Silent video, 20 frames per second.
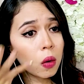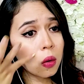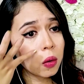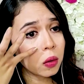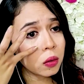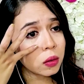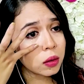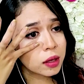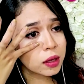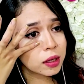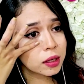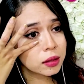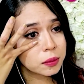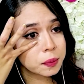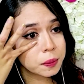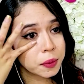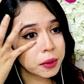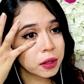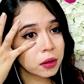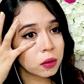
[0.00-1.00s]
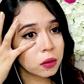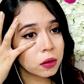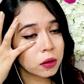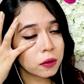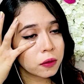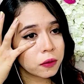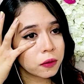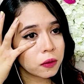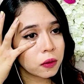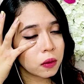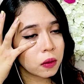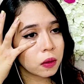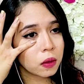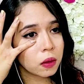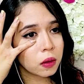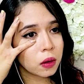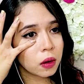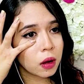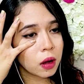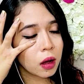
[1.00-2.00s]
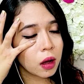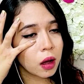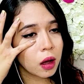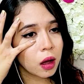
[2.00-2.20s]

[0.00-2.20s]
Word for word: Oh, that is beautiful.